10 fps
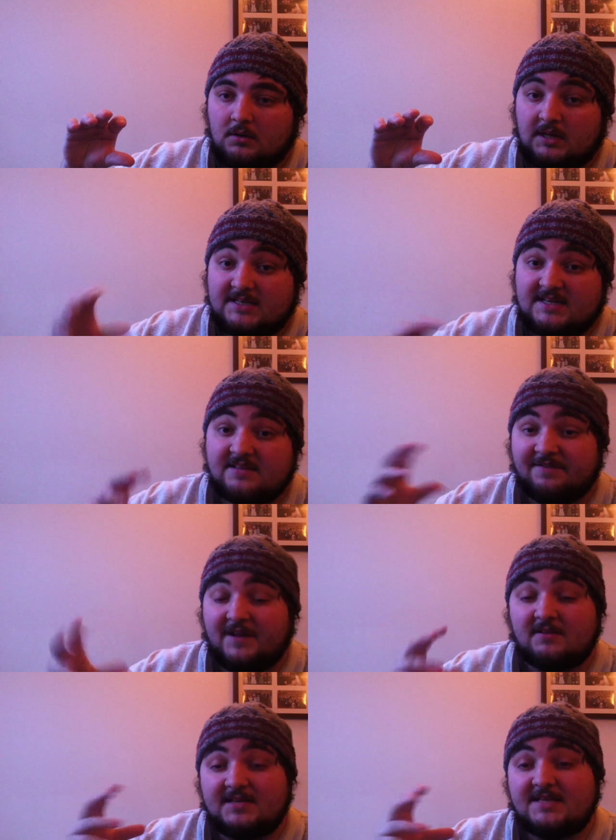like I said, the
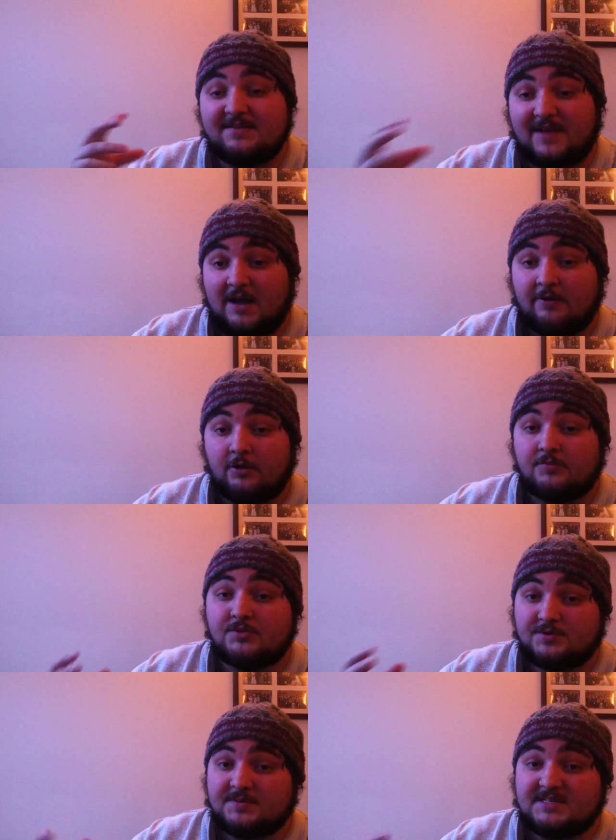facultative aerobes,
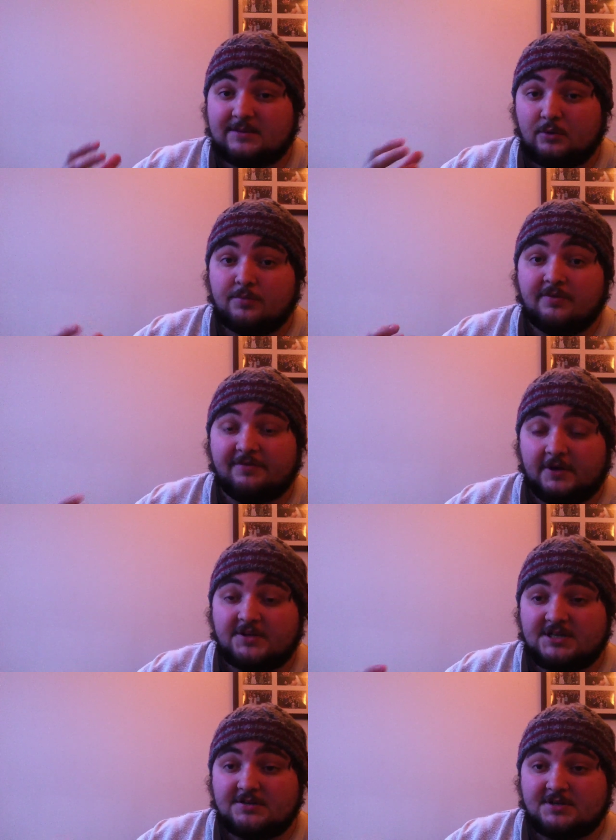which means they would prefer
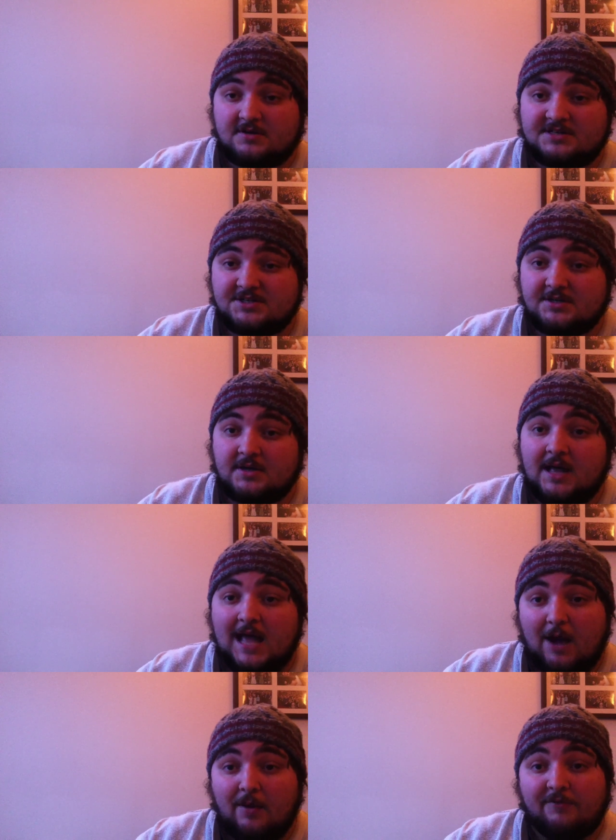to use oxygen.
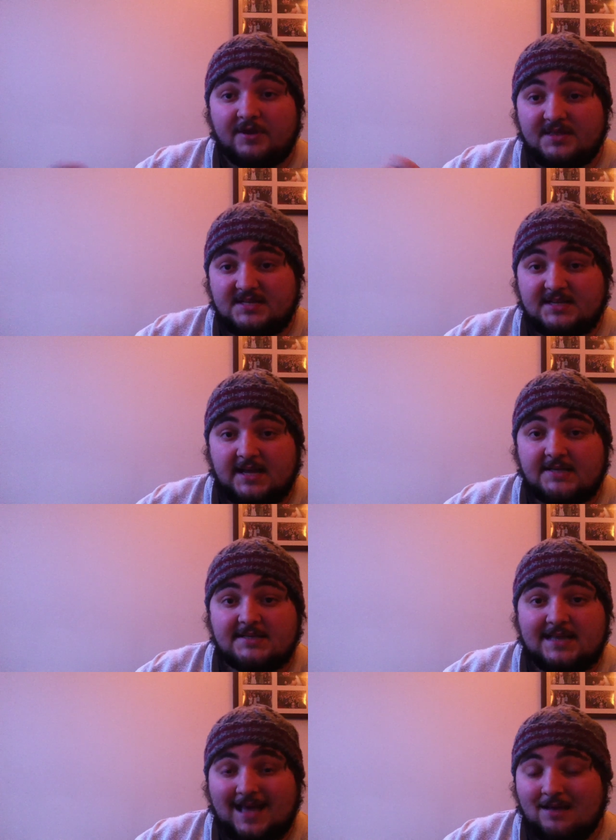However, in this case,
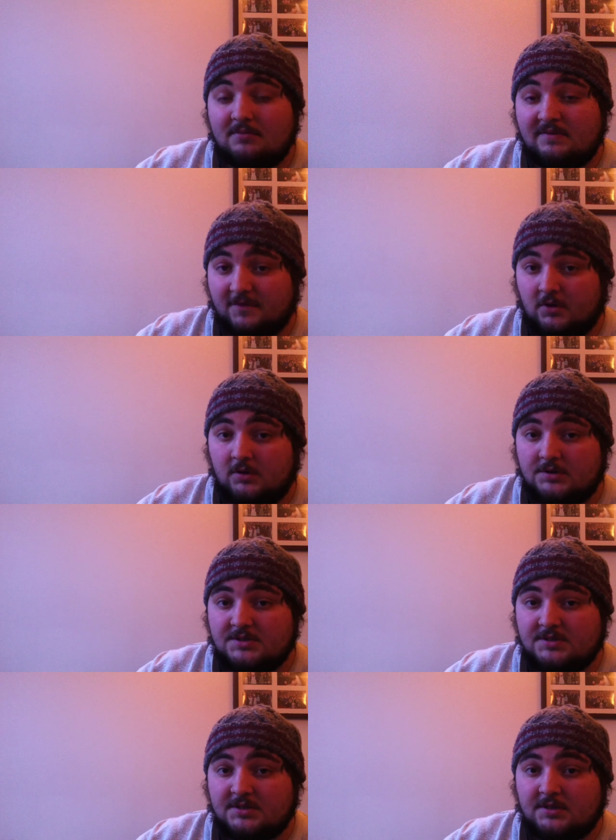they can be
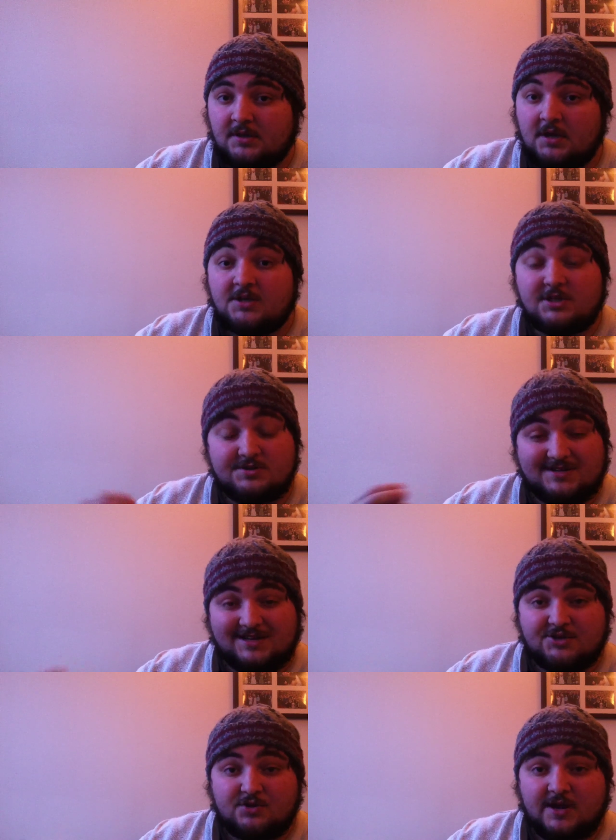forced to use
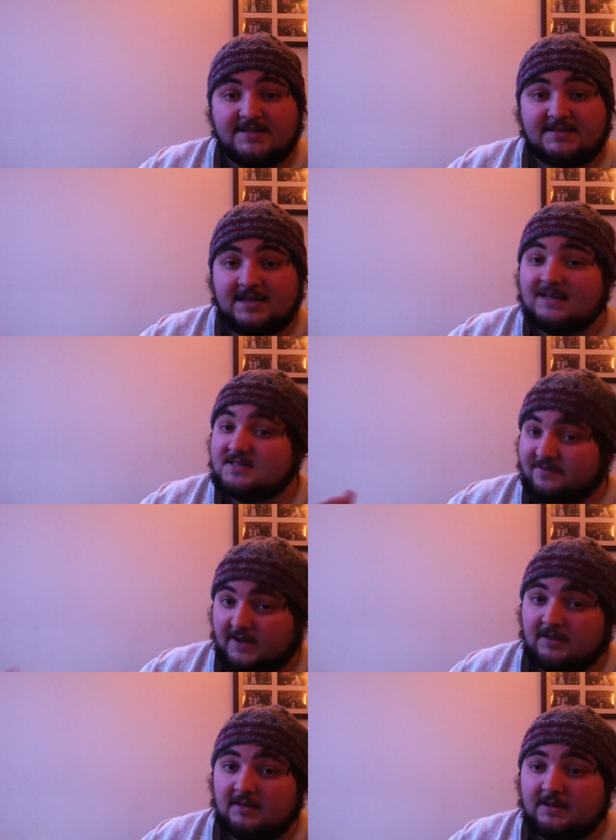nitrate as the
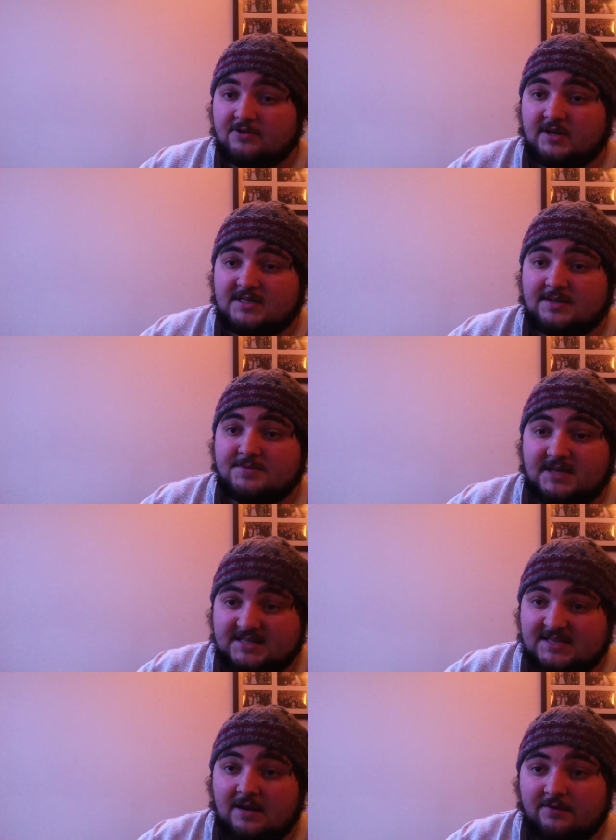final electron acceptor
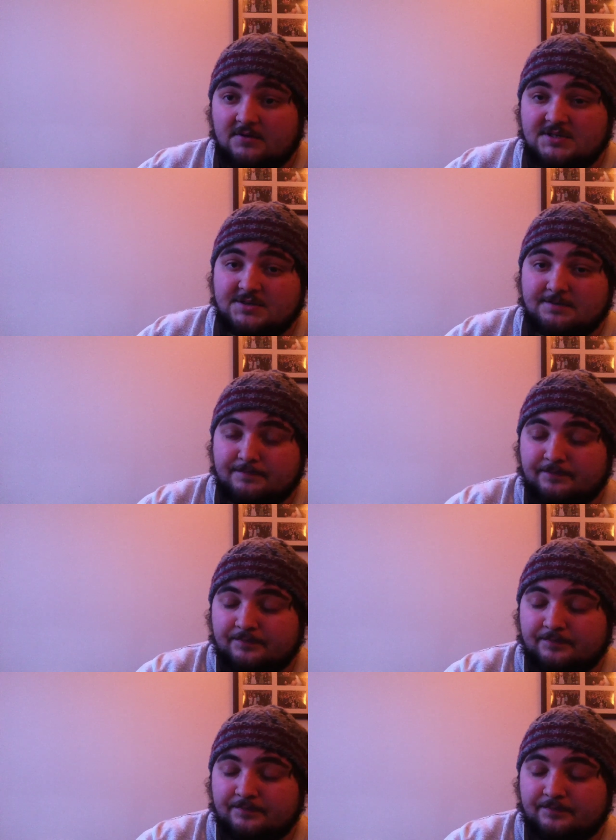instead of oxygen.